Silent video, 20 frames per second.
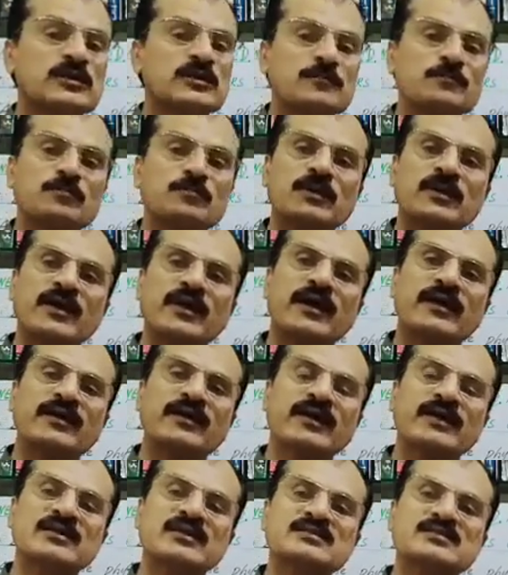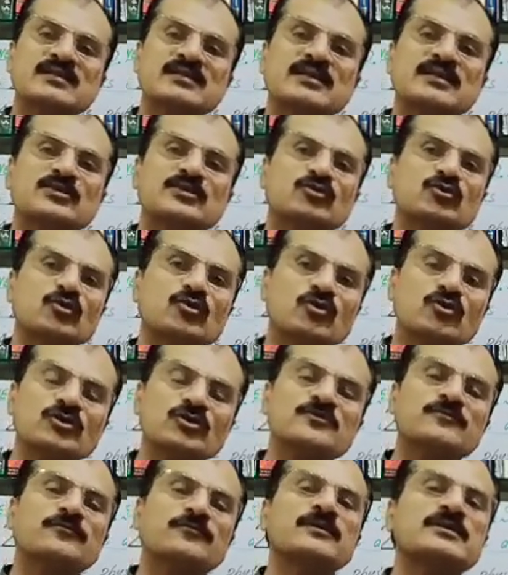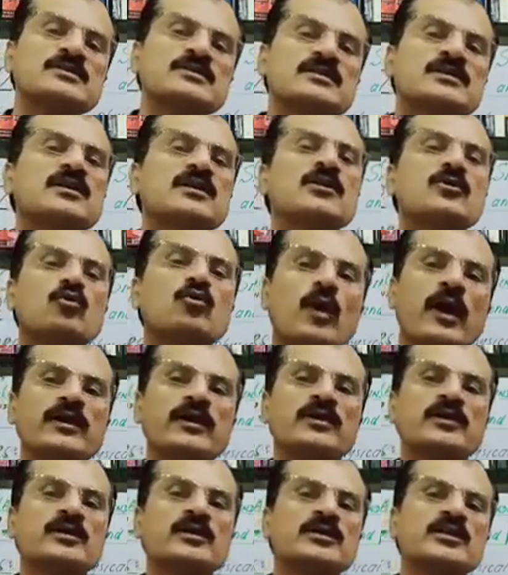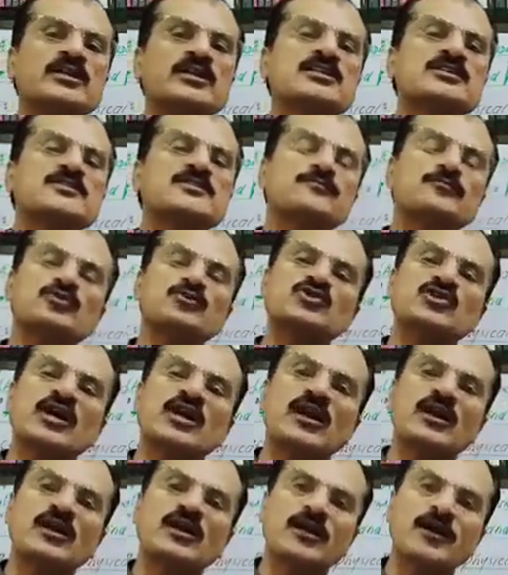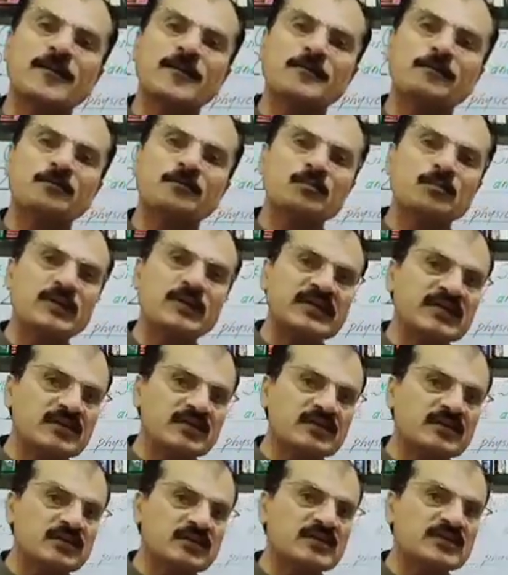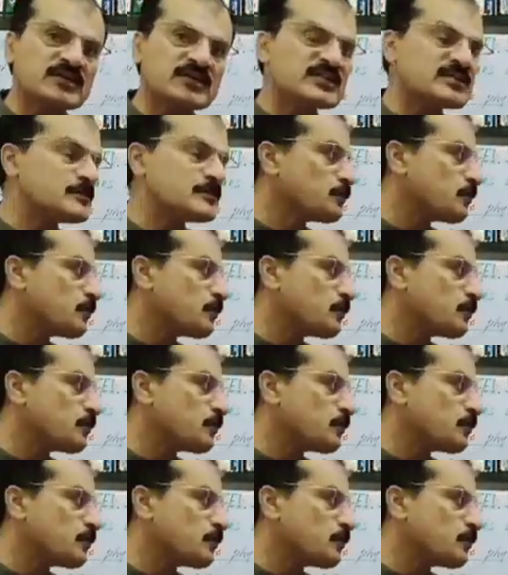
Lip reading: Simply I can say those physical quantities which are completely